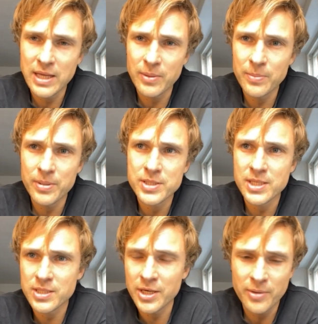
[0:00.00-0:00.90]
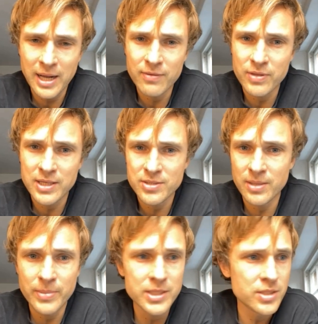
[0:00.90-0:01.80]
That person has, I don't have that. So that
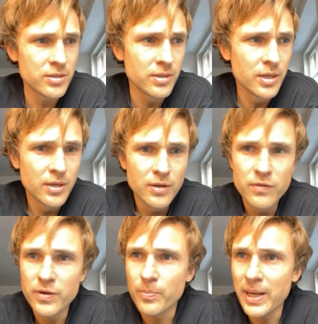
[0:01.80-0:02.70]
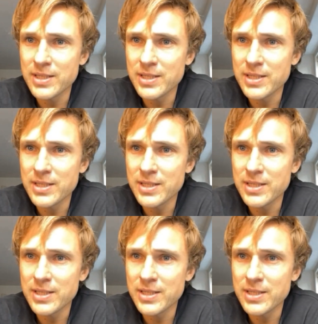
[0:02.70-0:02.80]
makes you feel bad.